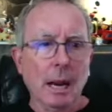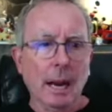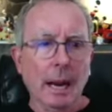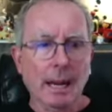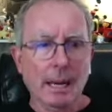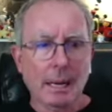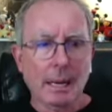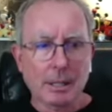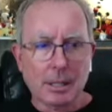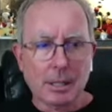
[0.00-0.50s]

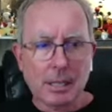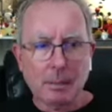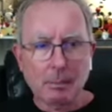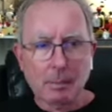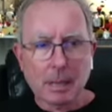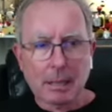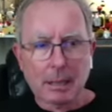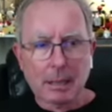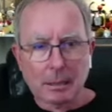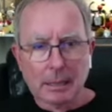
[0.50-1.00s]
And it seemed
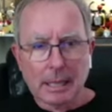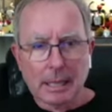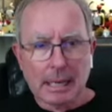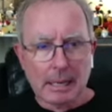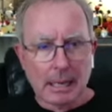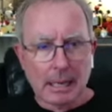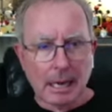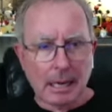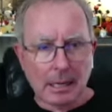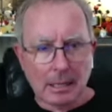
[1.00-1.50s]
like the late
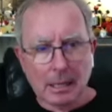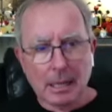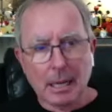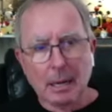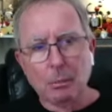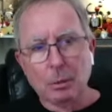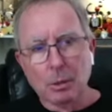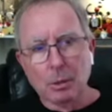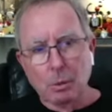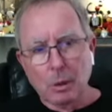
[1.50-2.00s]
and night
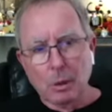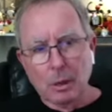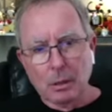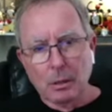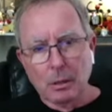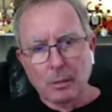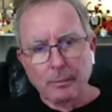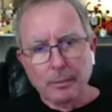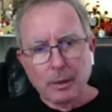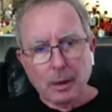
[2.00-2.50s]
thing was what
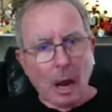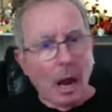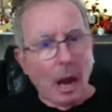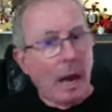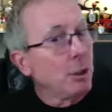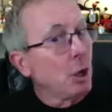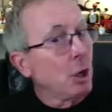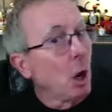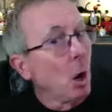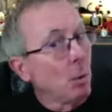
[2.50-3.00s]
yeah. I
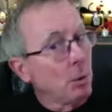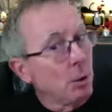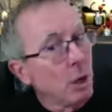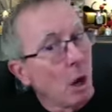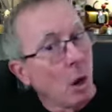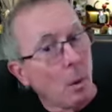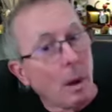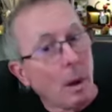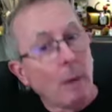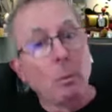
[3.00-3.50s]
don't
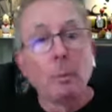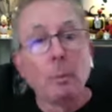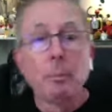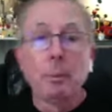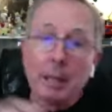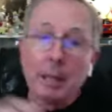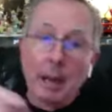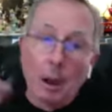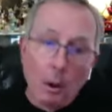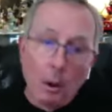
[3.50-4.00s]
know. I well, but they